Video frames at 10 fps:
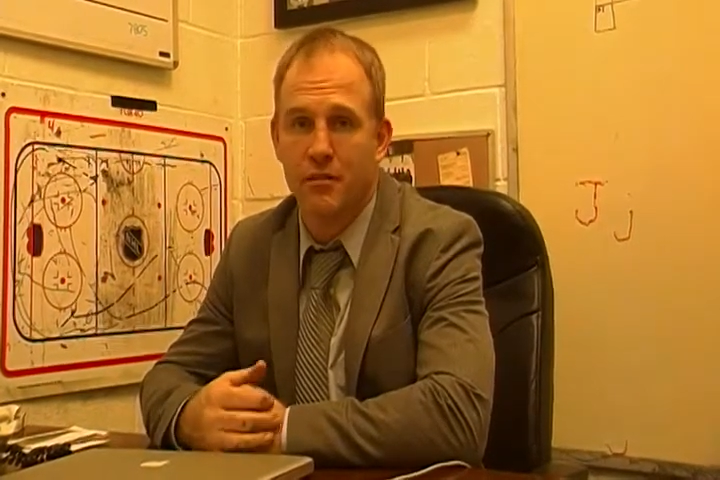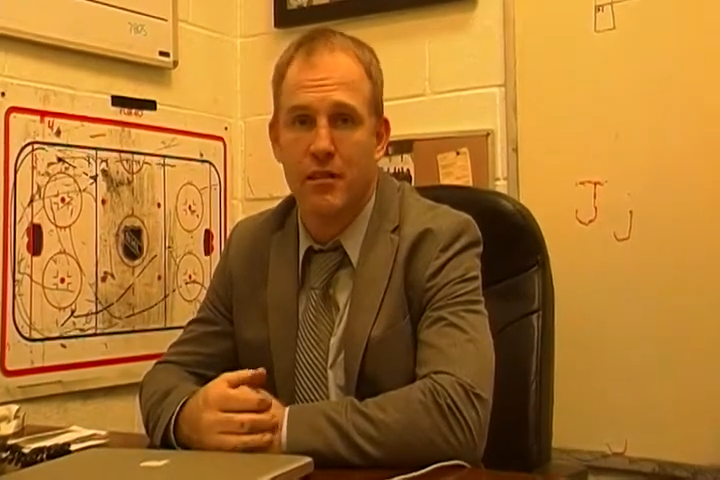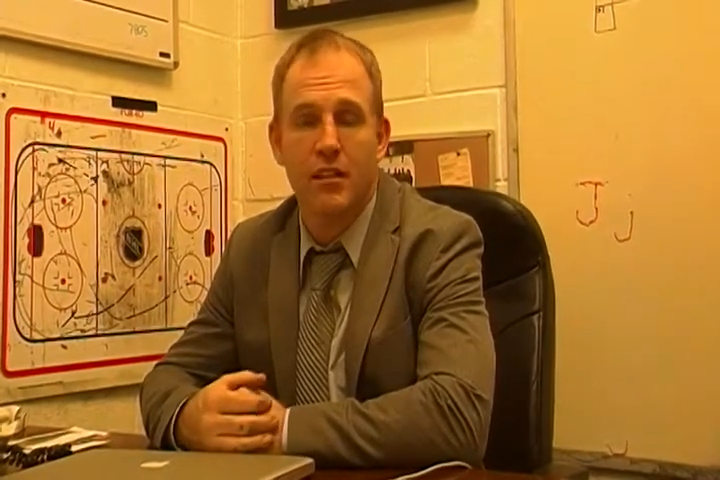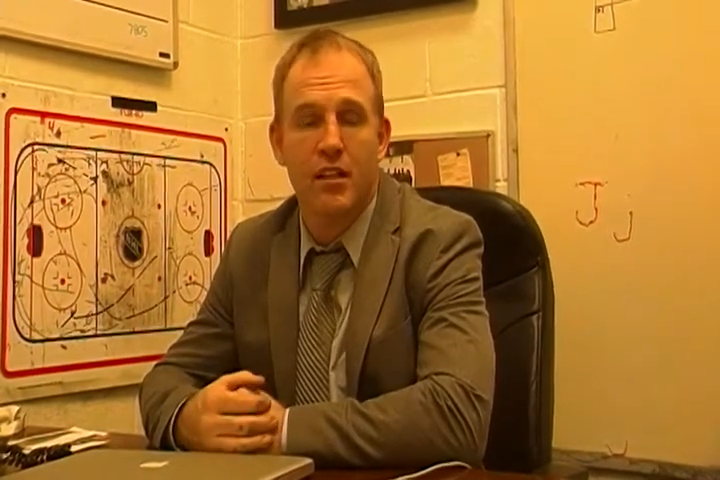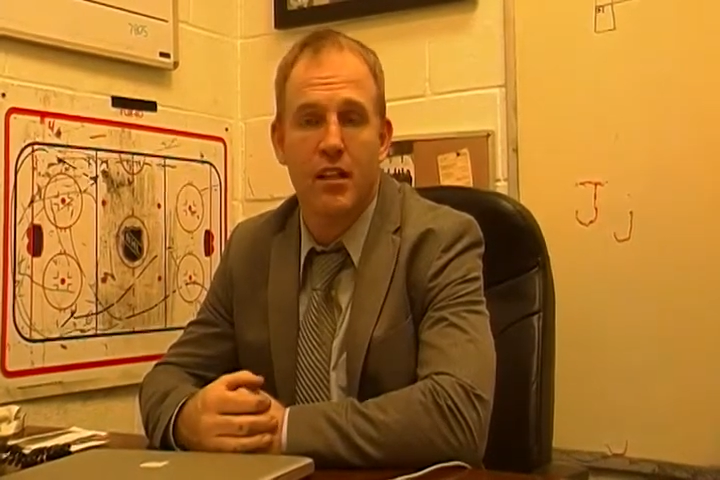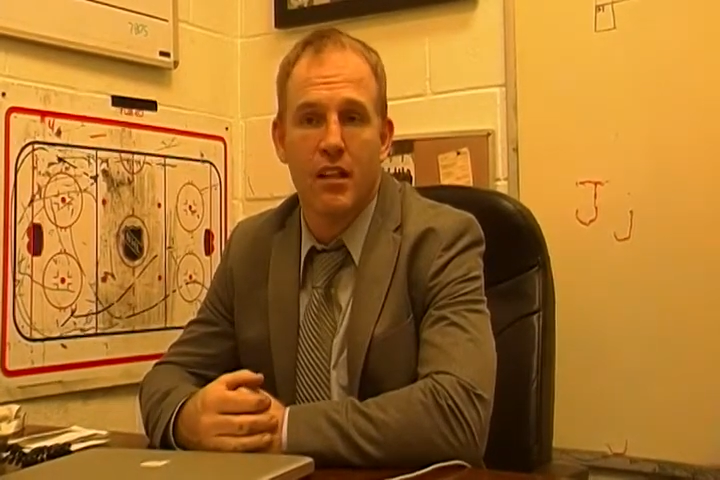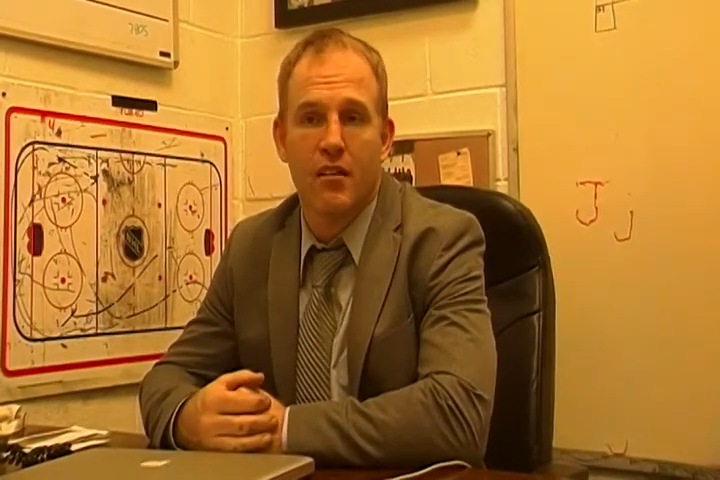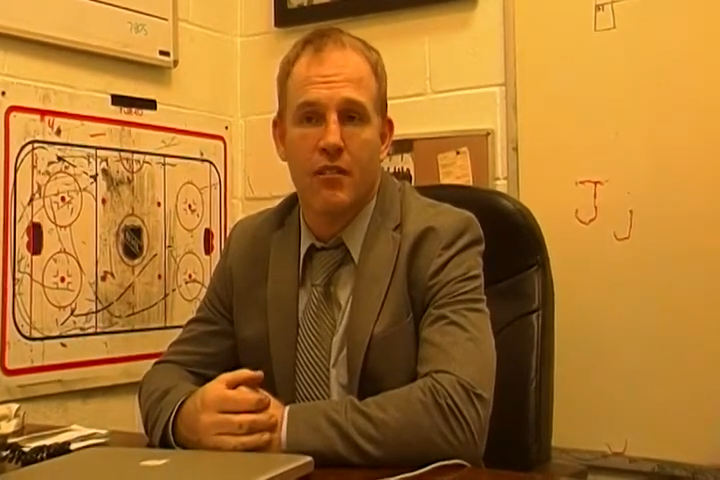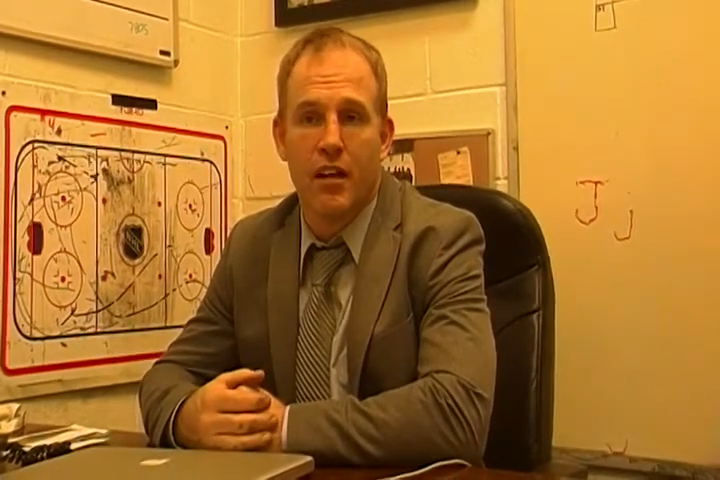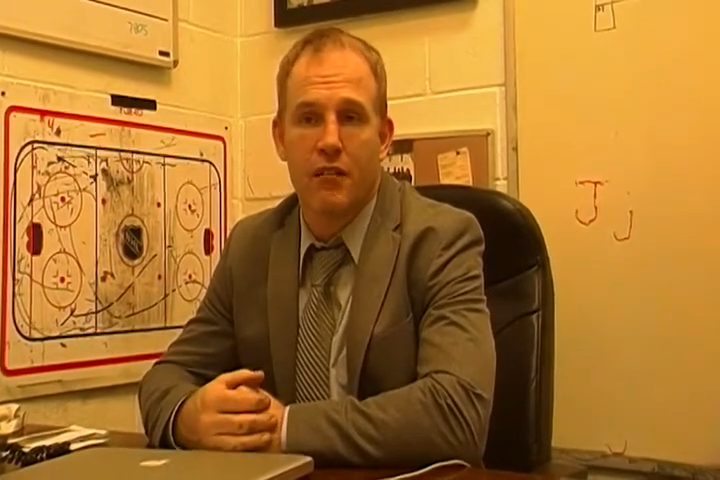
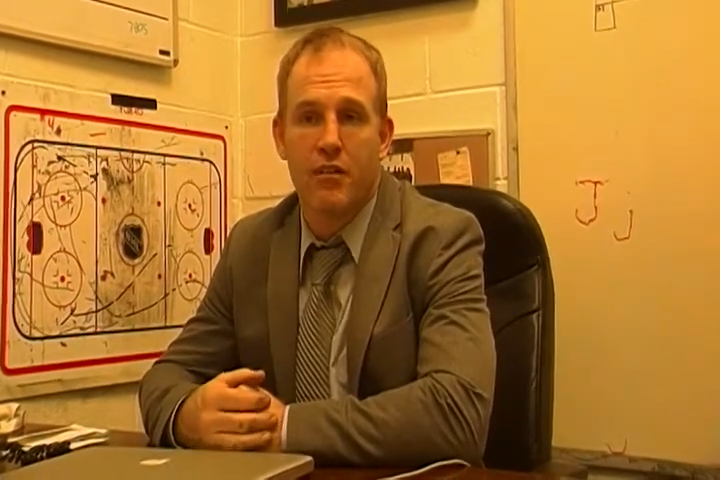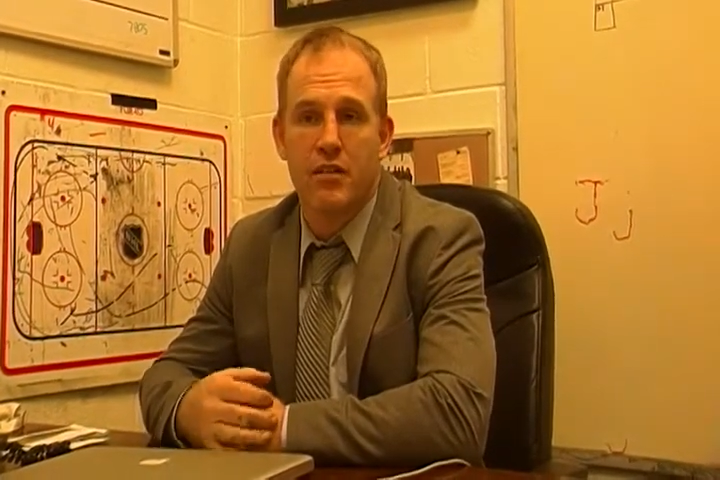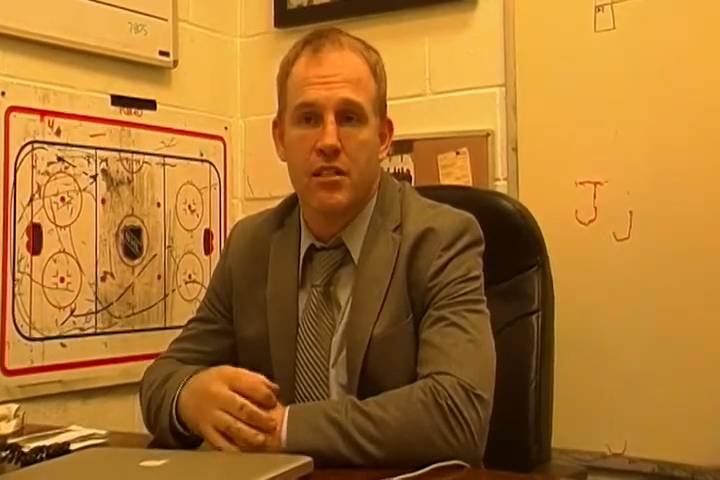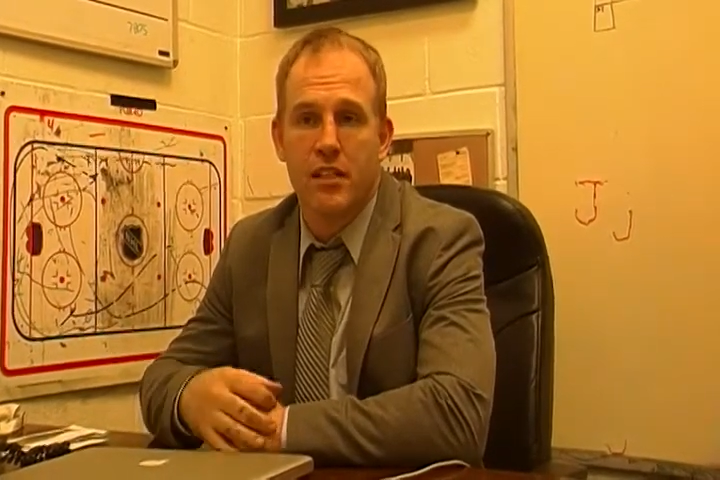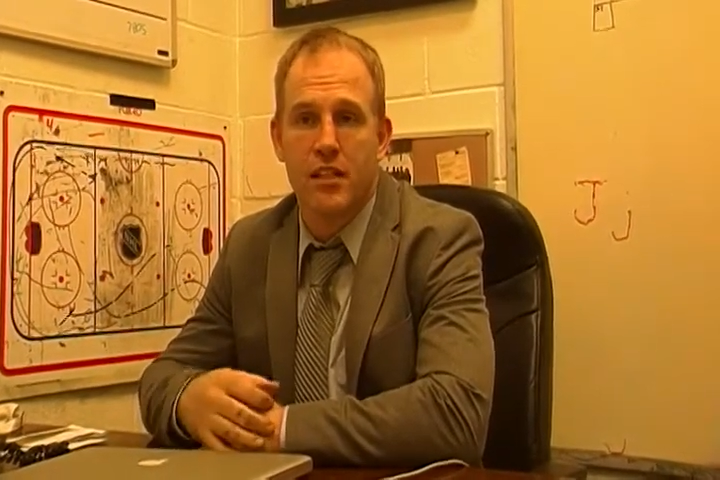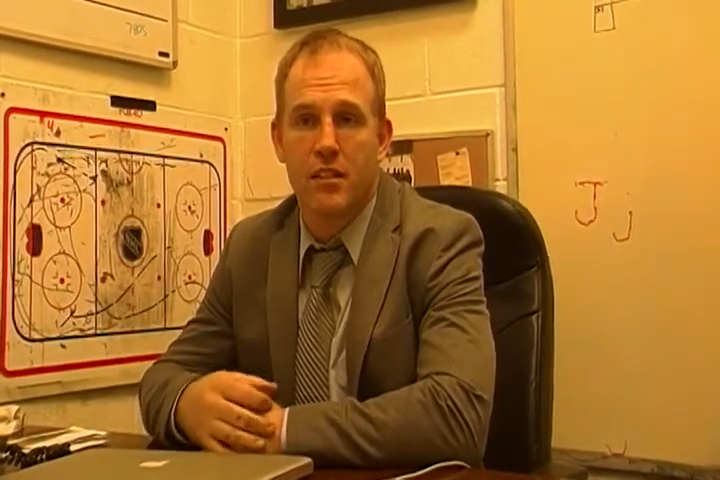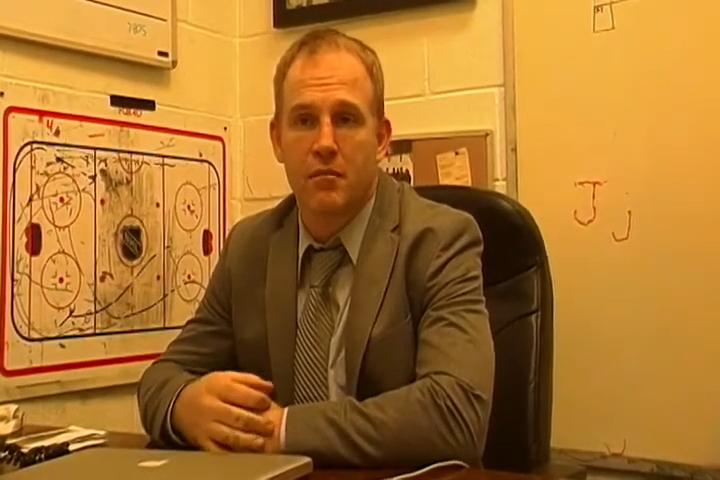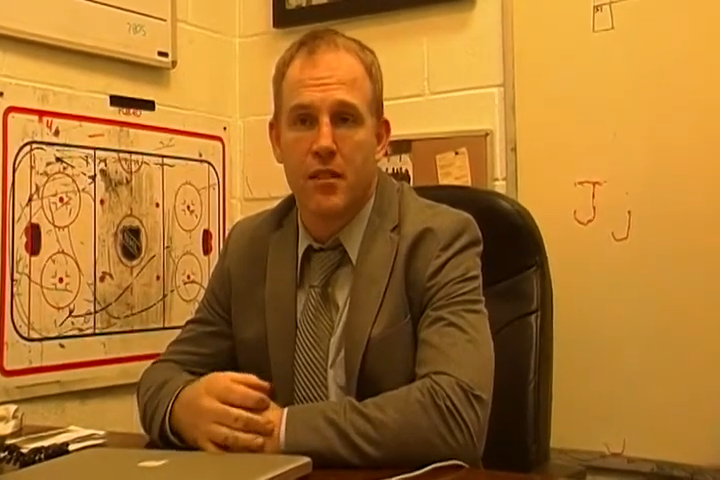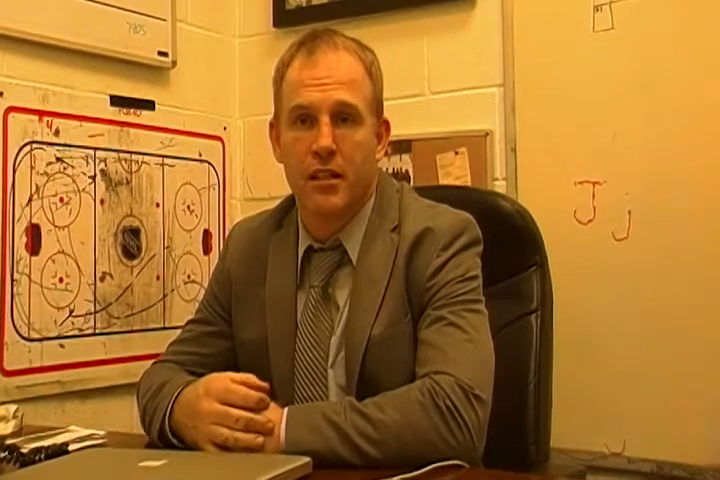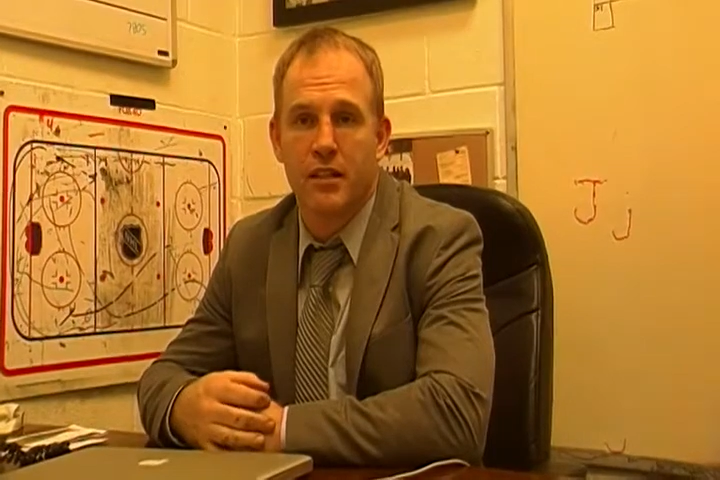if the effort's there,
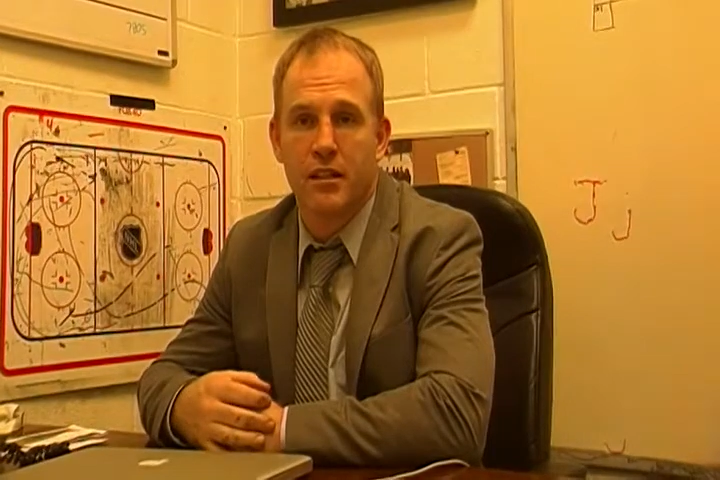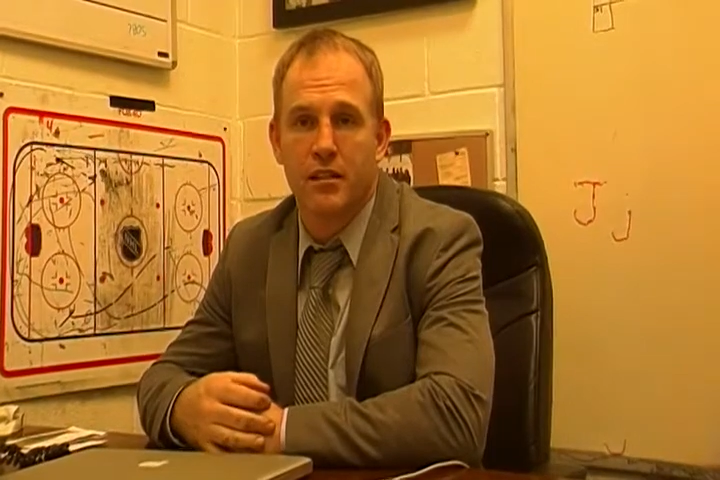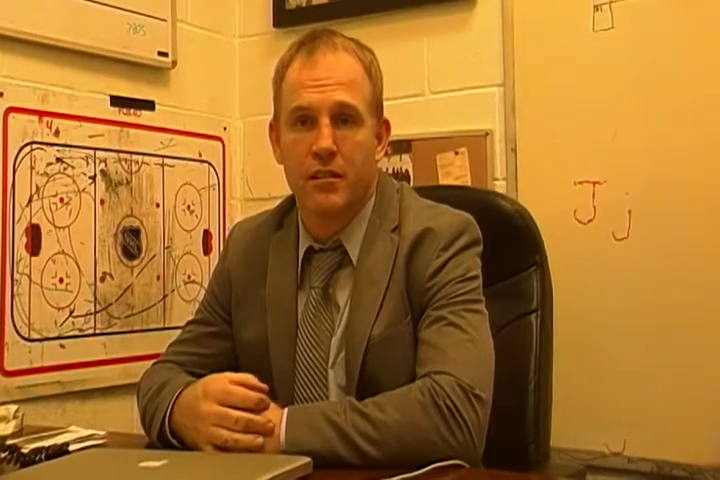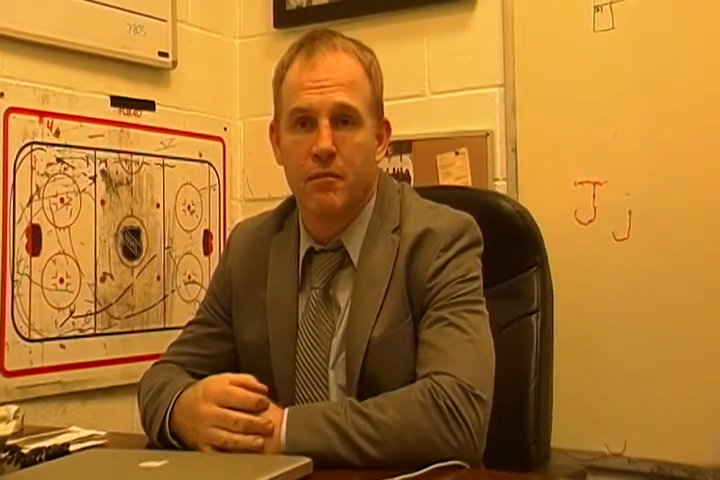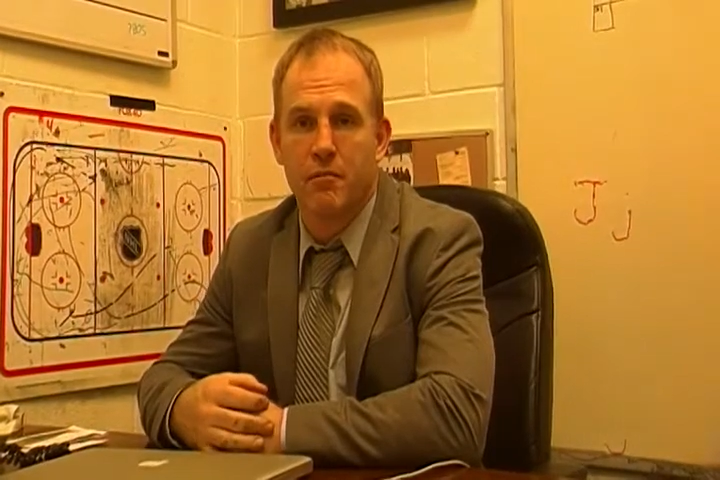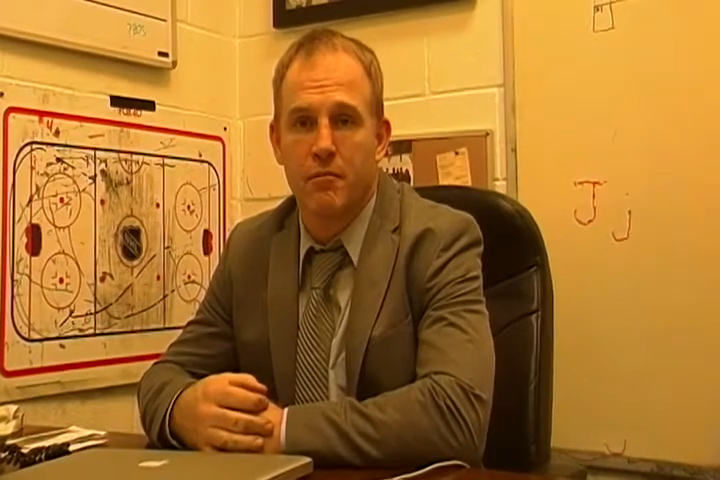I'm not going to,